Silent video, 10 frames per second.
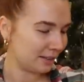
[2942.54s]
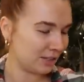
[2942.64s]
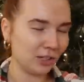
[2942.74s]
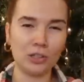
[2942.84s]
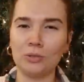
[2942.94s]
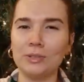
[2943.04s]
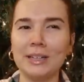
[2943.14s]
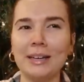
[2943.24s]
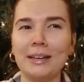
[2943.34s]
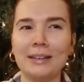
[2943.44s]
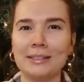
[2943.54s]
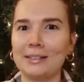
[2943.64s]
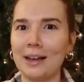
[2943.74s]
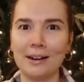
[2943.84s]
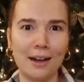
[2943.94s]
to use it and
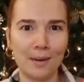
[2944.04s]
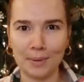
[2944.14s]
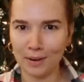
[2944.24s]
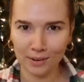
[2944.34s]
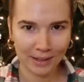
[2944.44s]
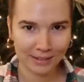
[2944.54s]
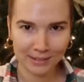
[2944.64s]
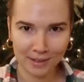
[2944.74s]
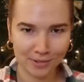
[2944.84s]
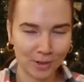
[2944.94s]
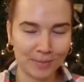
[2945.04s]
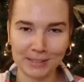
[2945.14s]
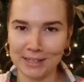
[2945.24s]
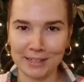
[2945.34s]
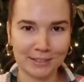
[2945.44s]
set it up and all that stuff. So I'm
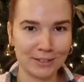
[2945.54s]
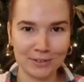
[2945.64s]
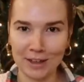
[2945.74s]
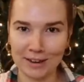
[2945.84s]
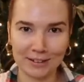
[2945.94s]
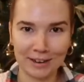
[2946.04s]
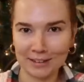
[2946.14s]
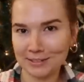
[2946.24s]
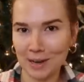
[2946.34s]
excited to do that in the next